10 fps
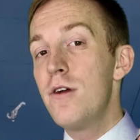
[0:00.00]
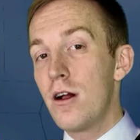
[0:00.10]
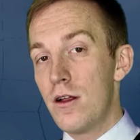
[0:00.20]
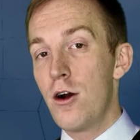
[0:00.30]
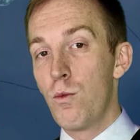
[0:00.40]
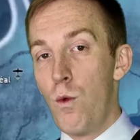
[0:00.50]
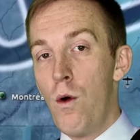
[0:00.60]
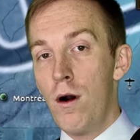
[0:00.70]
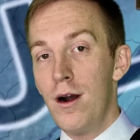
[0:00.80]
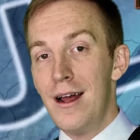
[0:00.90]
declare
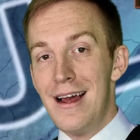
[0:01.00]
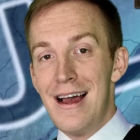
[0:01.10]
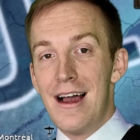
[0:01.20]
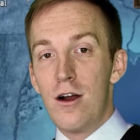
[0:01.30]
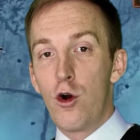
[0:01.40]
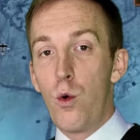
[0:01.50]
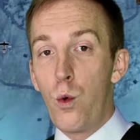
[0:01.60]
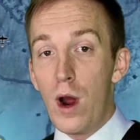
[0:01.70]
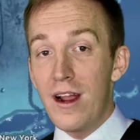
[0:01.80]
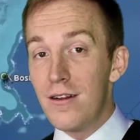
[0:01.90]
war,
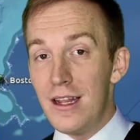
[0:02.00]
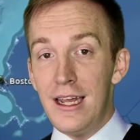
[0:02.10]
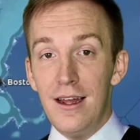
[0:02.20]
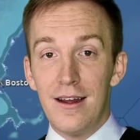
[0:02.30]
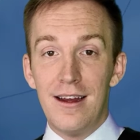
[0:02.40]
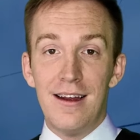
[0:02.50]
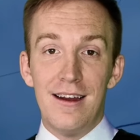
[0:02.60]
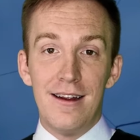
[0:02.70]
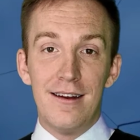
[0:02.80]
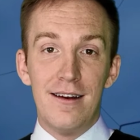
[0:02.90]
quickly
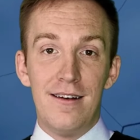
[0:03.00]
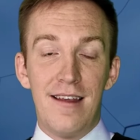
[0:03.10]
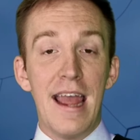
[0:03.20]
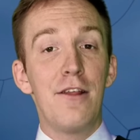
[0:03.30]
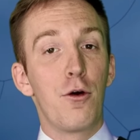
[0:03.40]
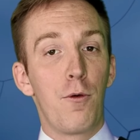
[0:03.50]
take the